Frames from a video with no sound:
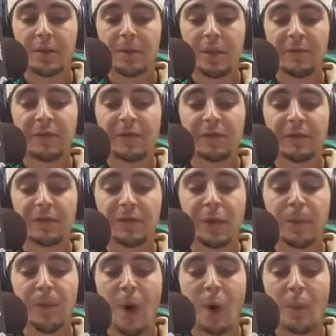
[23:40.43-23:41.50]
Memphis's
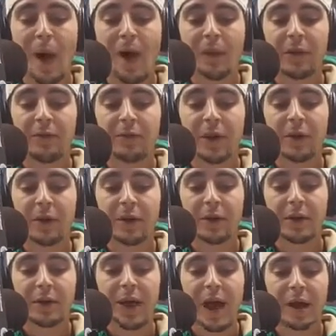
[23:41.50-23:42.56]
football Riley
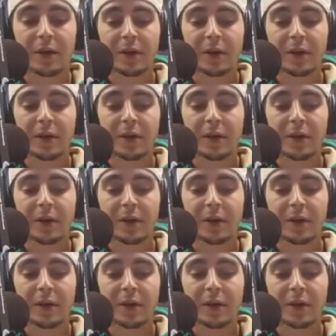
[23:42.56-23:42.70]
Ferguson not